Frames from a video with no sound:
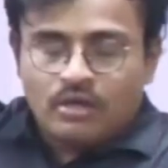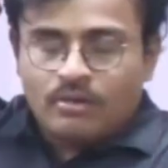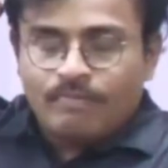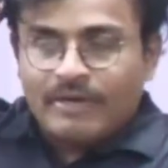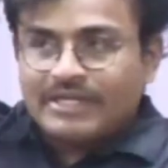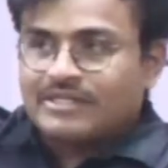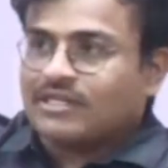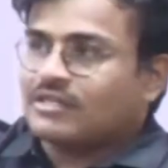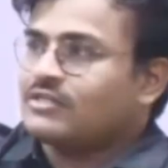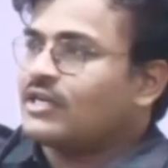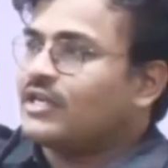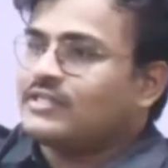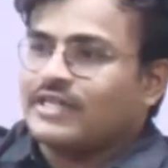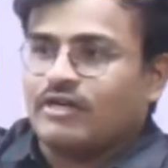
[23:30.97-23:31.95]
brick
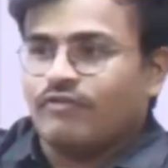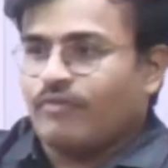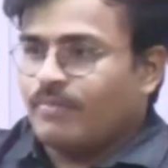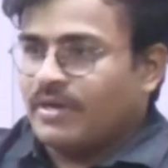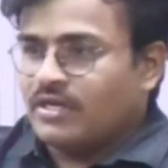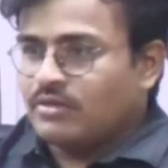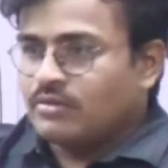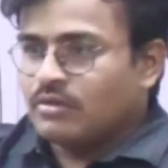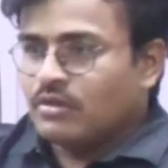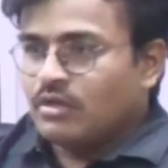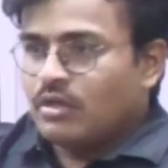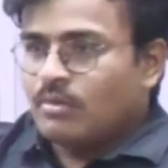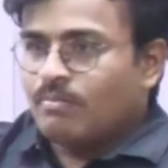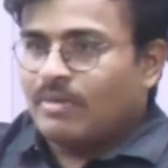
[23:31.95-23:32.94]
structure inside of a pillar.
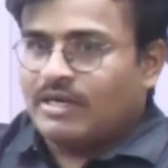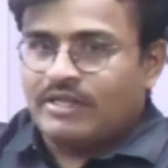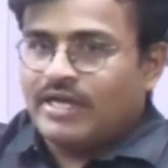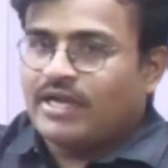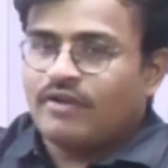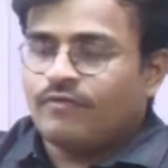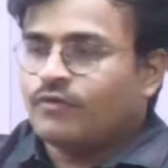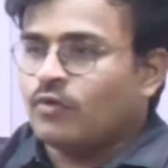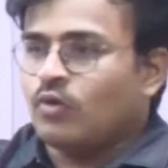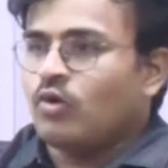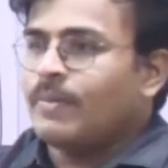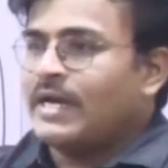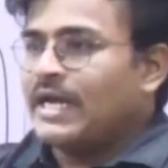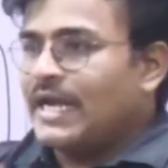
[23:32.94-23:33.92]
But there, if you
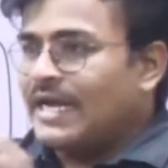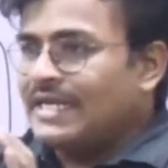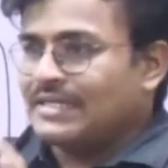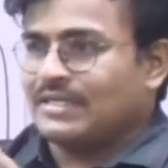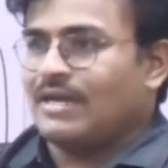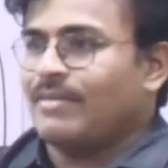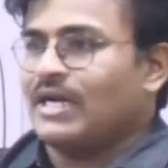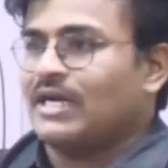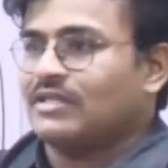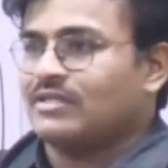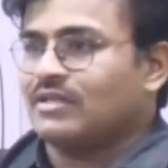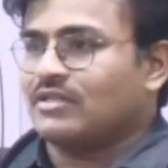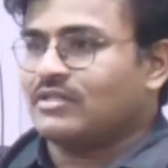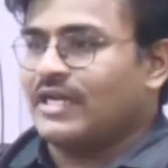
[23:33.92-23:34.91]
open any Islamic
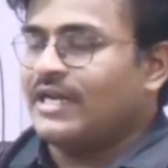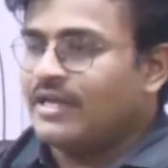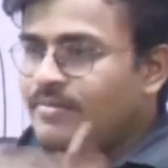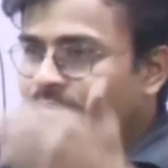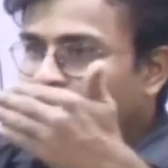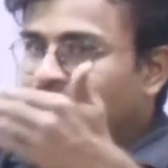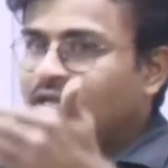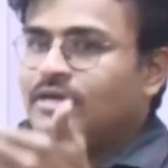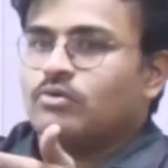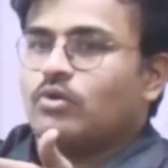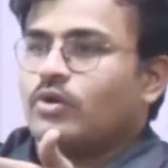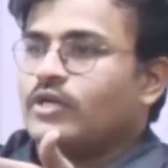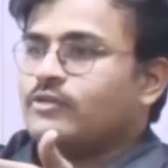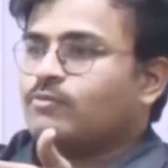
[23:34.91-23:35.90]
architectural style, immediately,
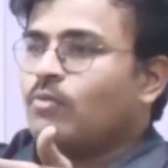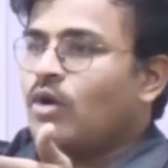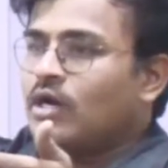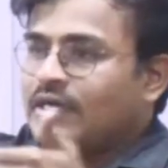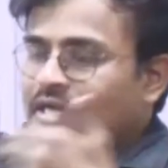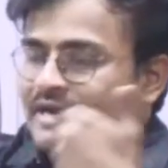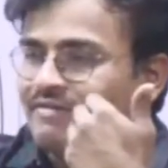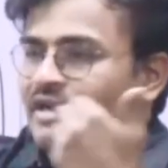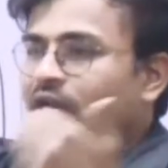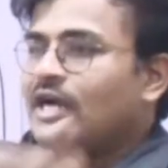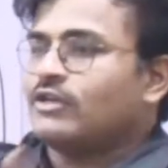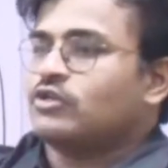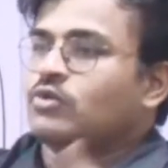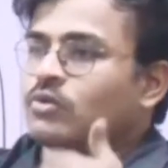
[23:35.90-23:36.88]
okay, small gravel
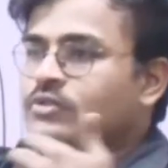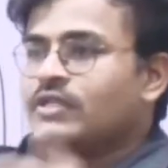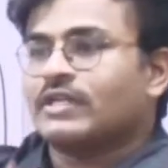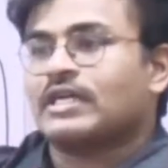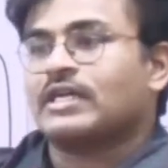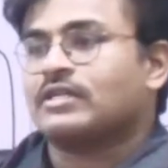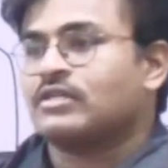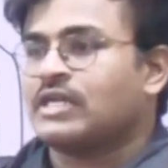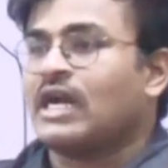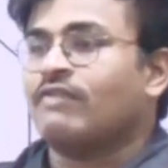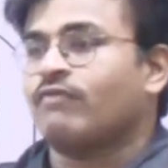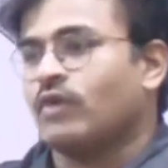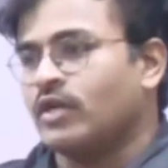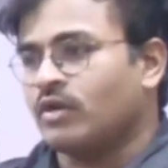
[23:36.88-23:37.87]
and stones, they
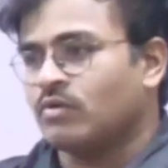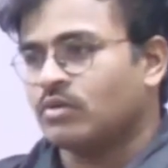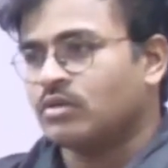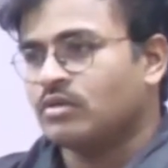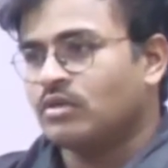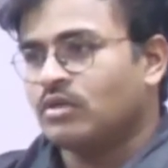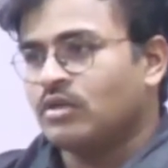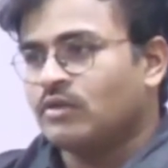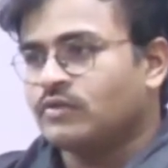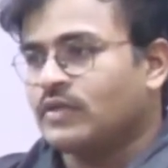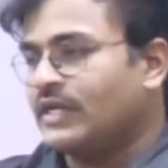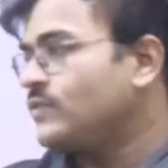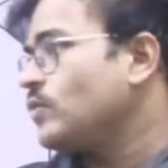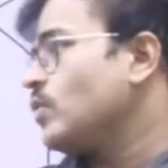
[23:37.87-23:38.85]
start falling out.
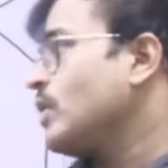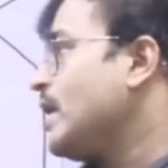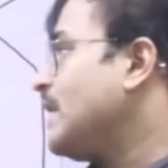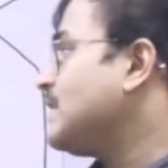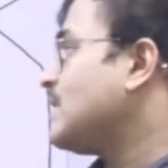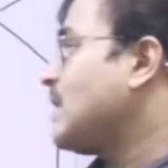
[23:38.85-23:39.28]
So that is known as